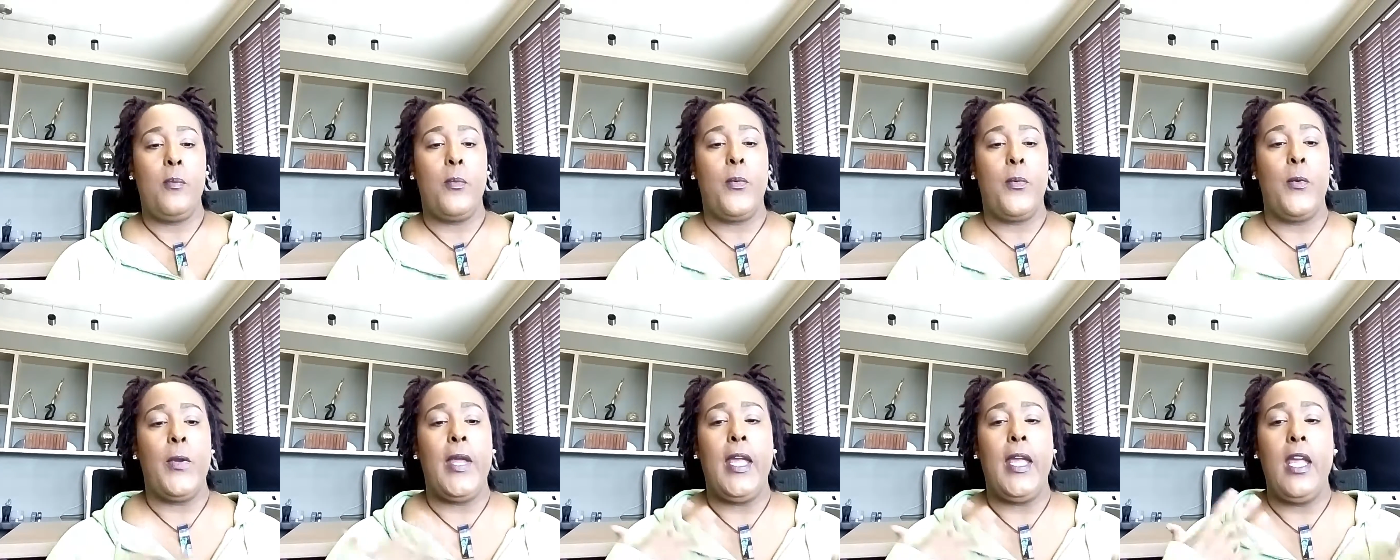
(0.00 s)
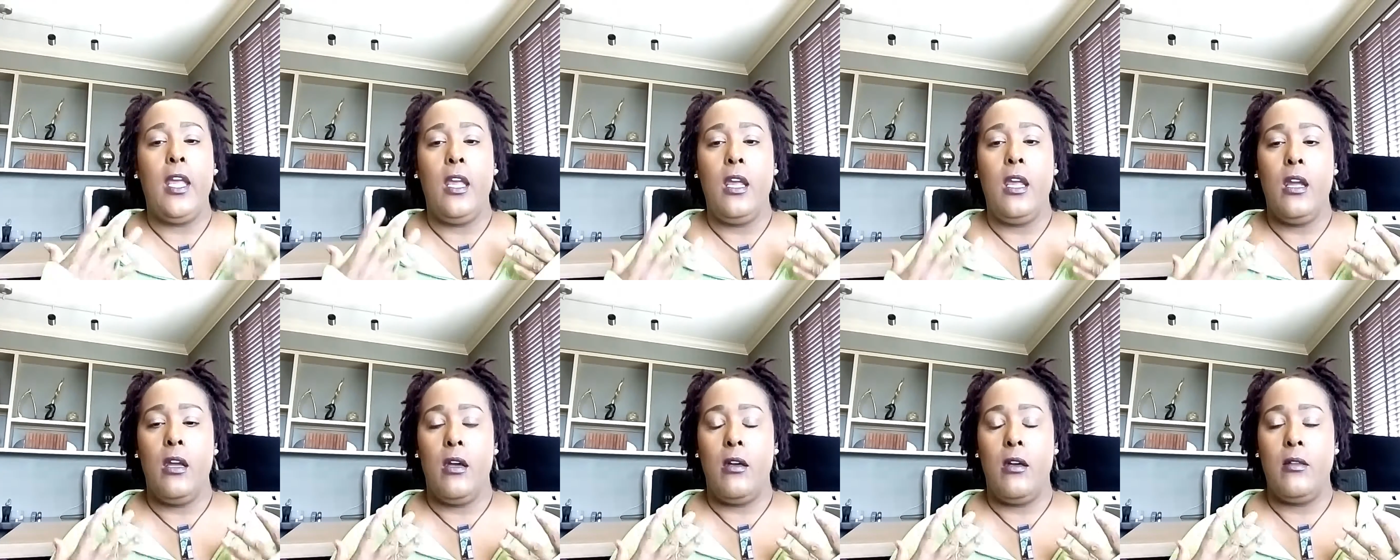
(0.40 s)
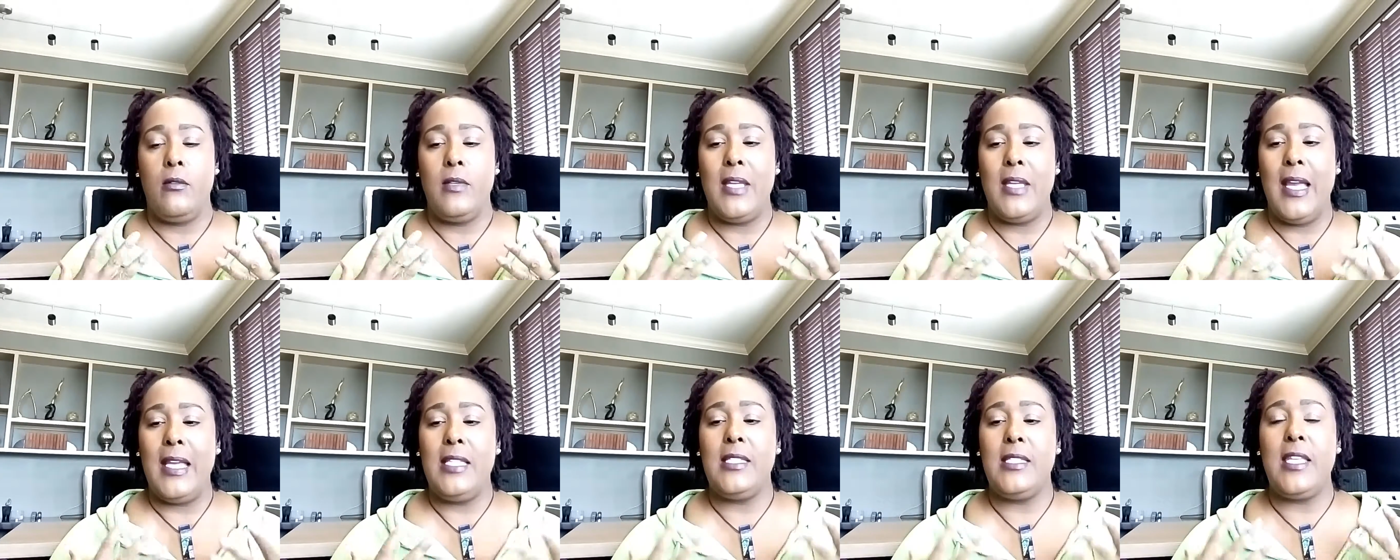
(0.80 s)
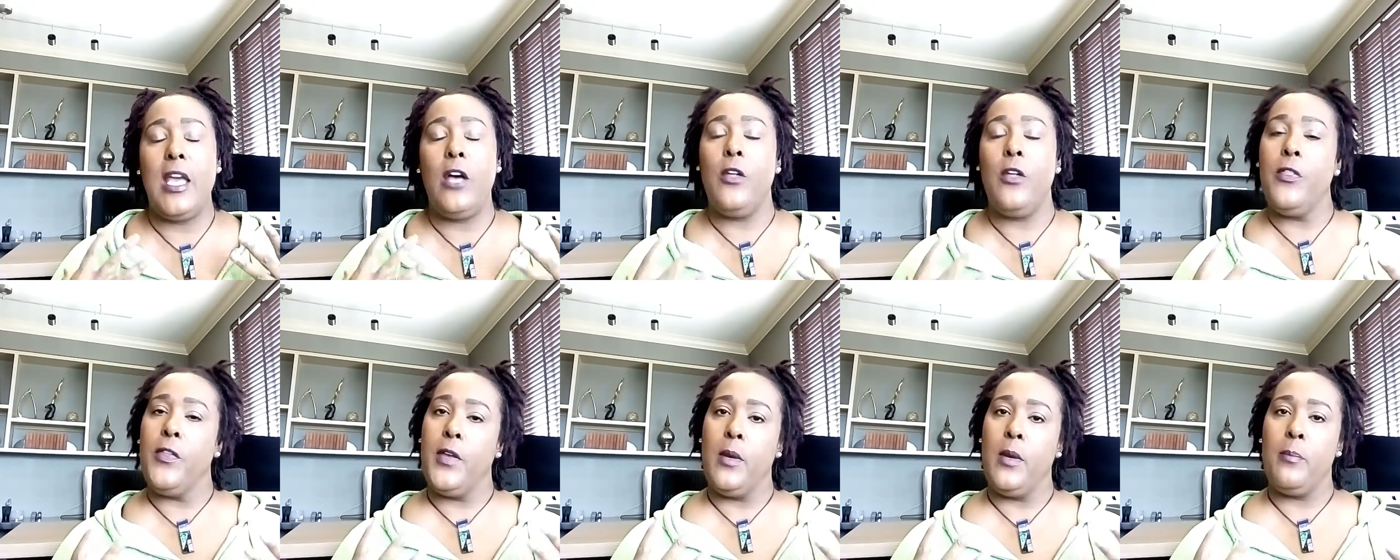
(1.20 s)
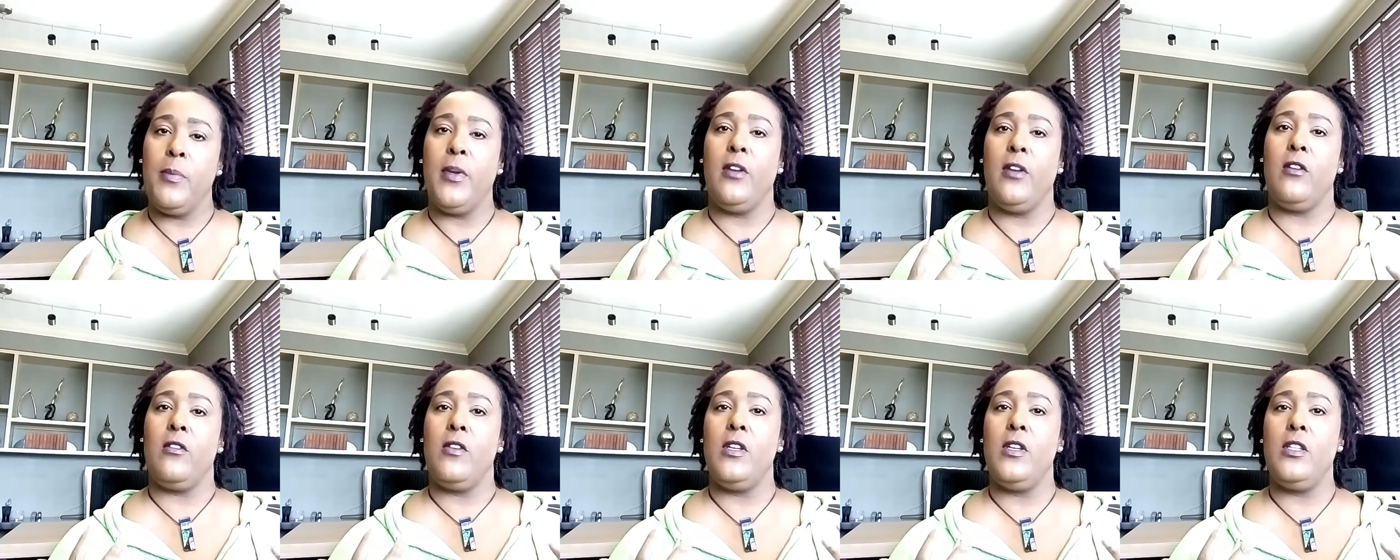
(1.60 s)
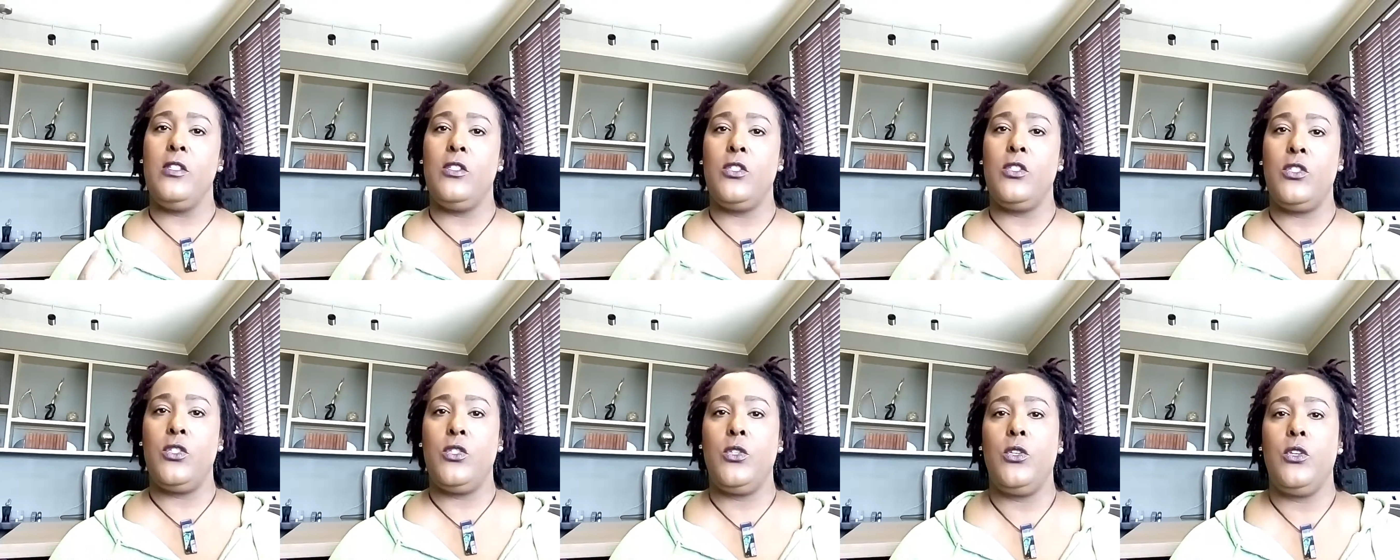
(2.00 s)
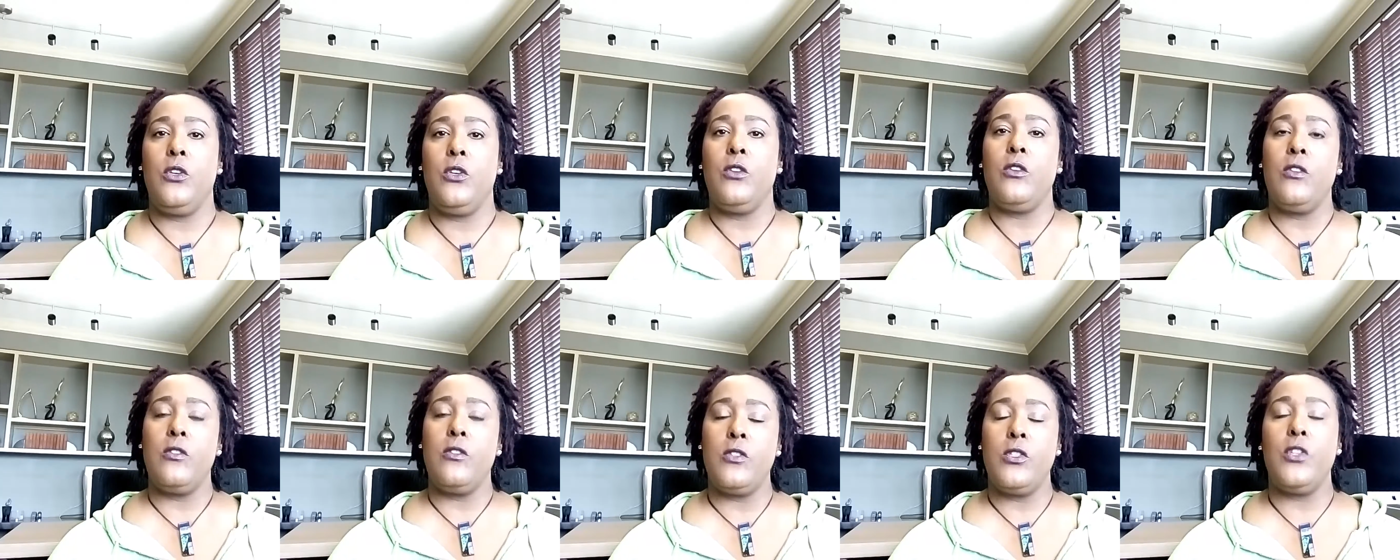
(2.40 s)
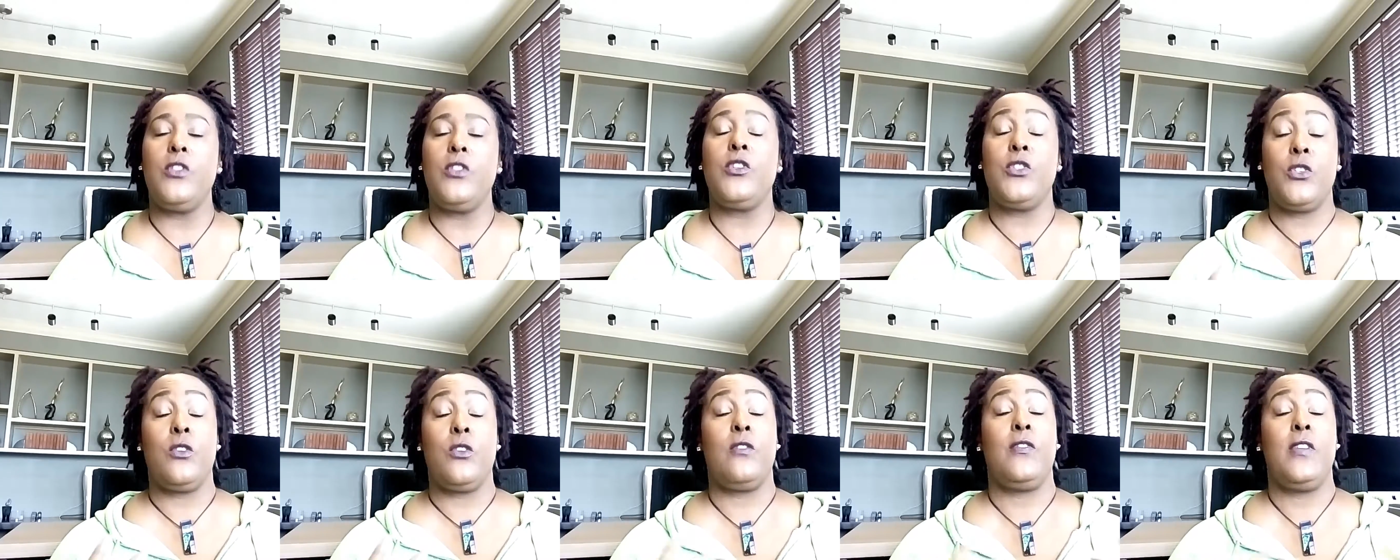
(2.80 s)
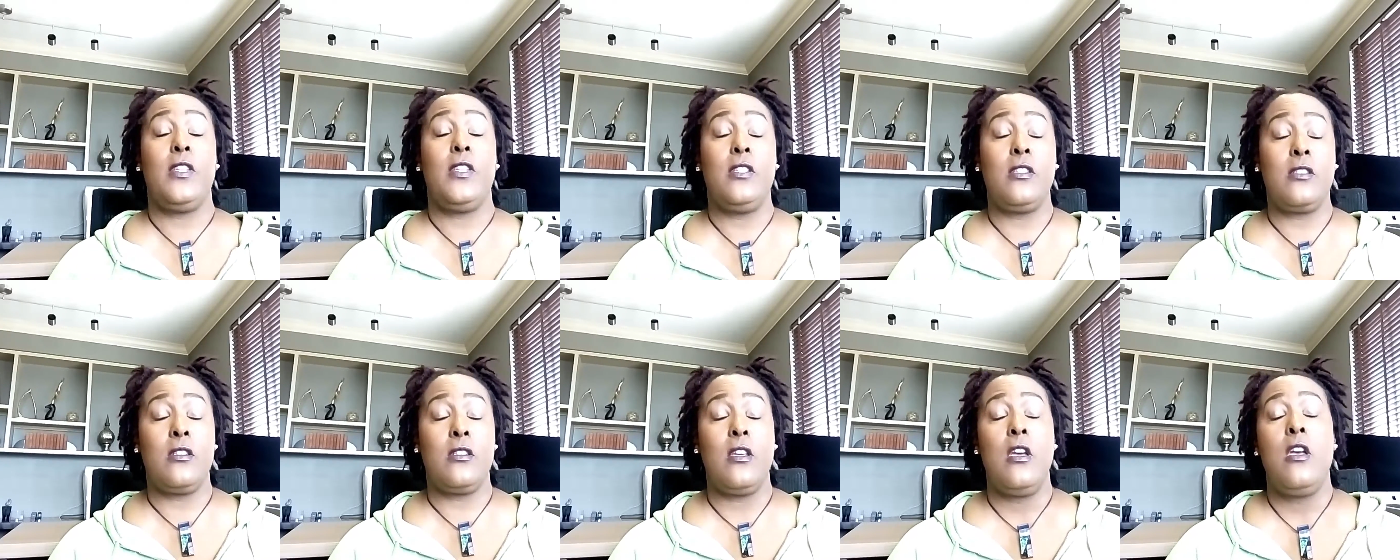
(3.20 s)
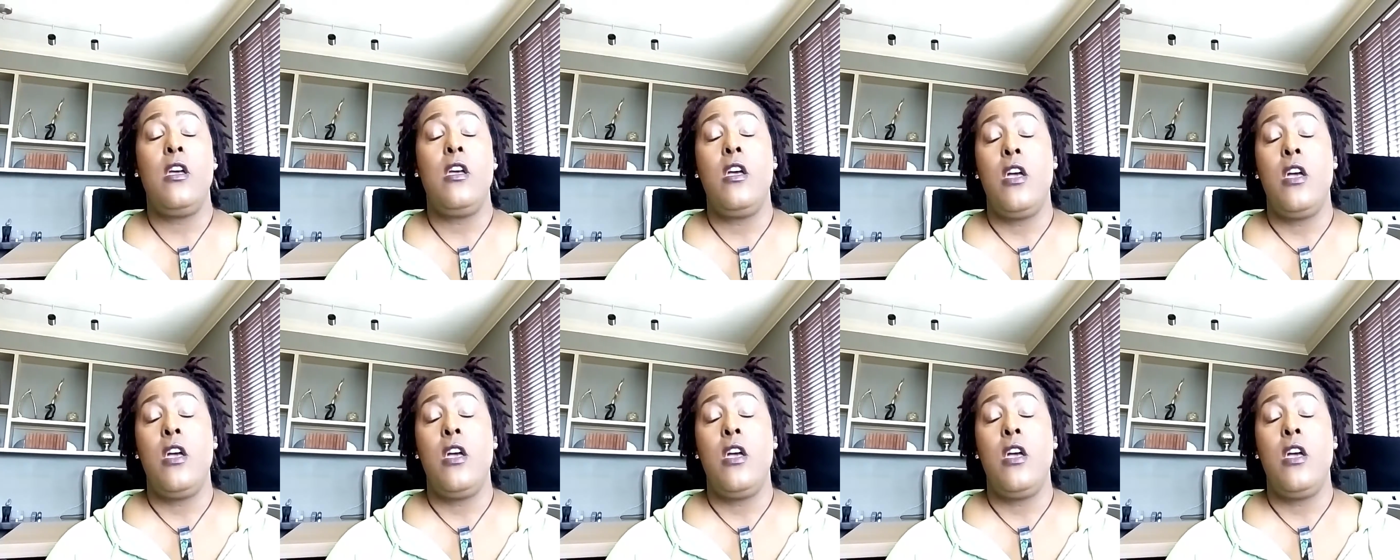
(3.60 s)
bringing a nice healthy appearance to the surface.